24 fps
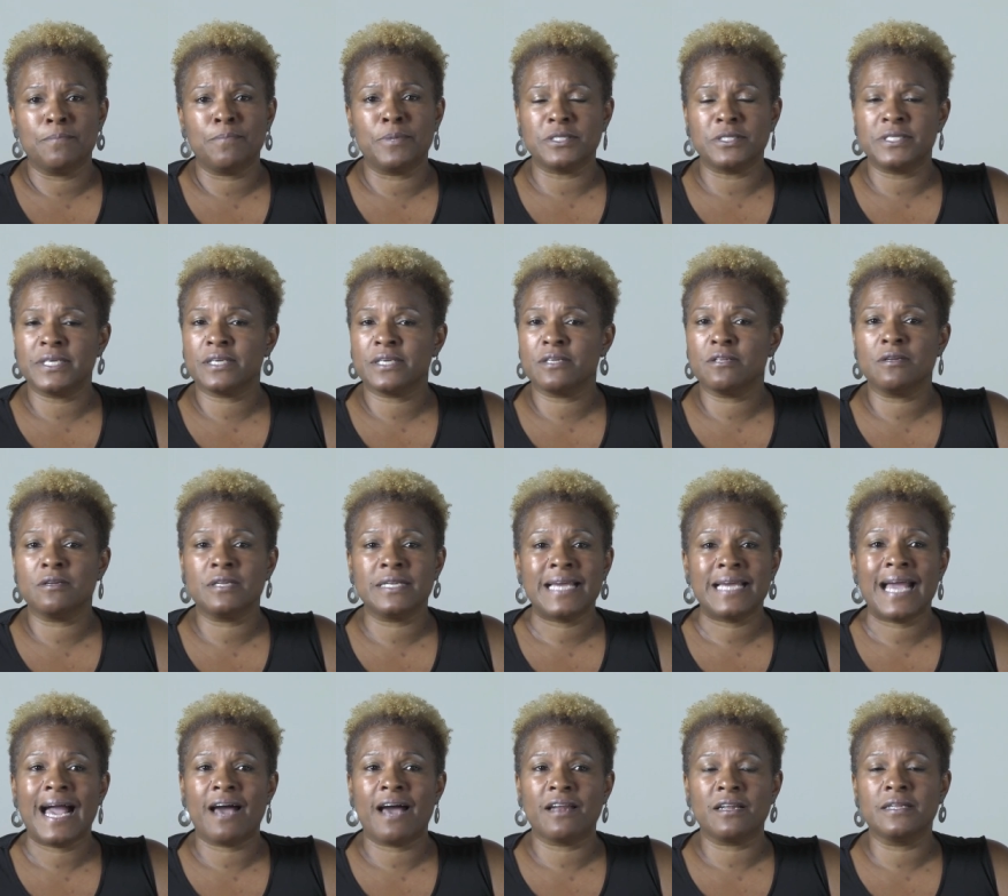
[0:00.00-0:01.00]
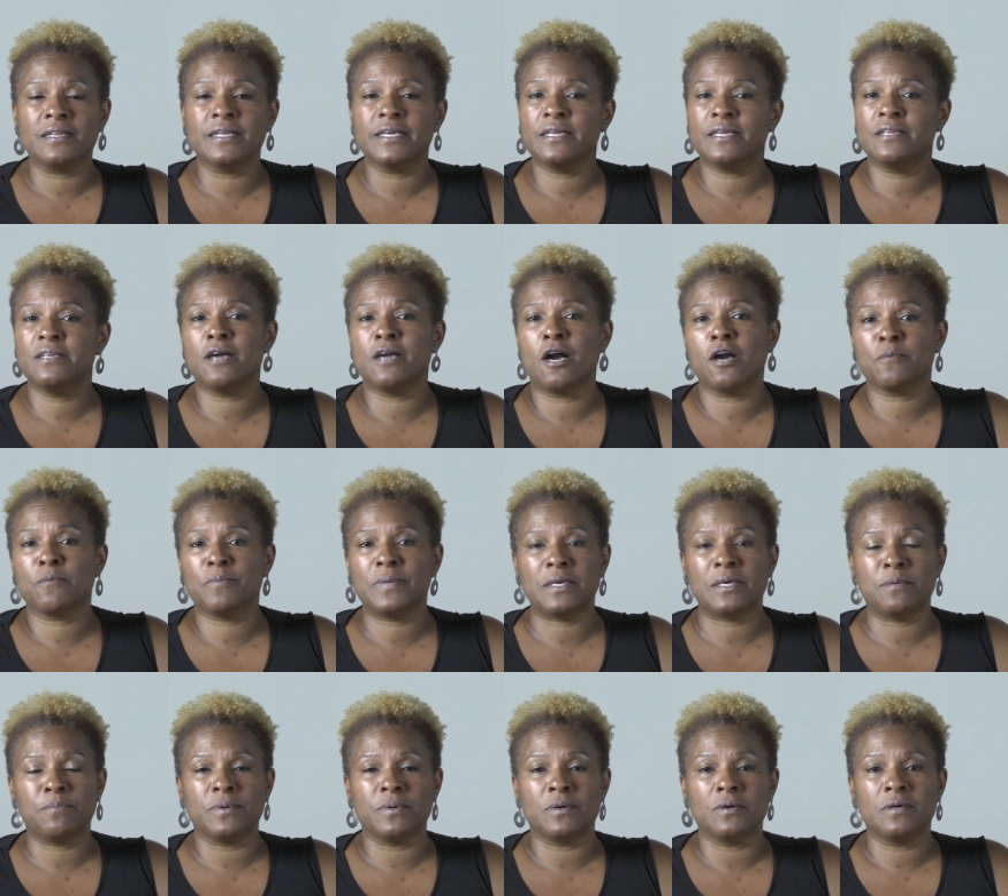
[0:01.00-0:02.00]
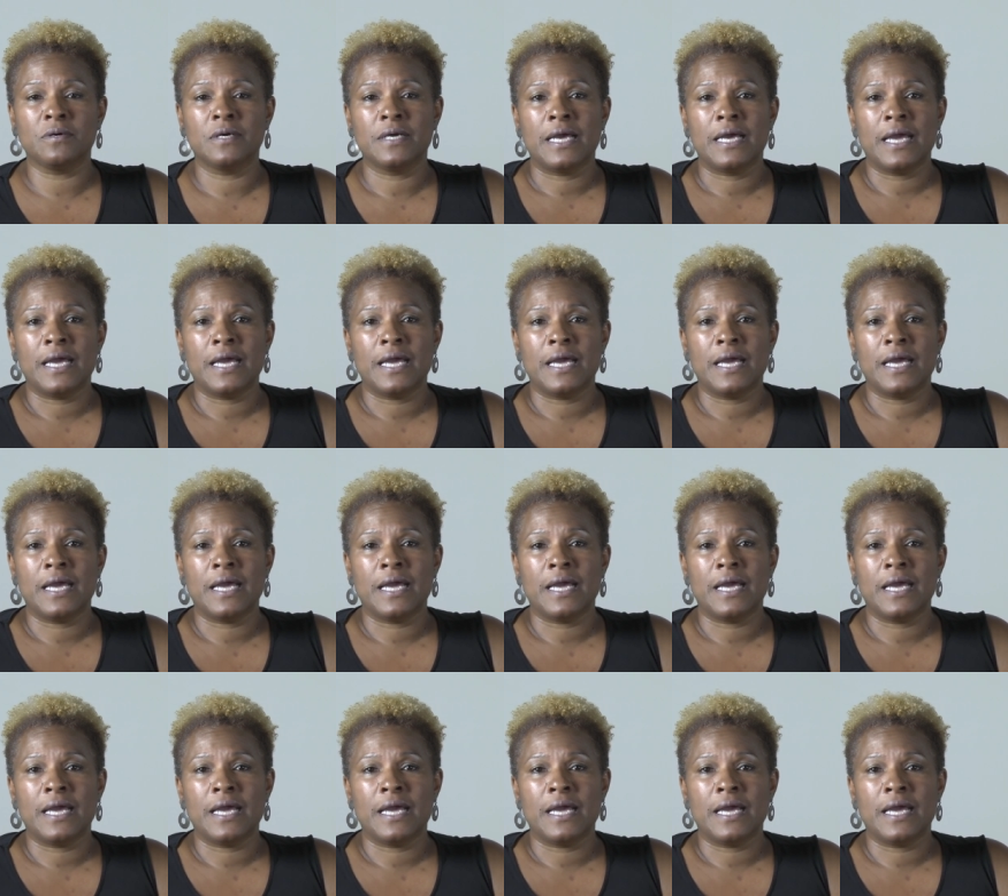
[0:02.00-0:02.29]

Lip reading: particularly how to lead young people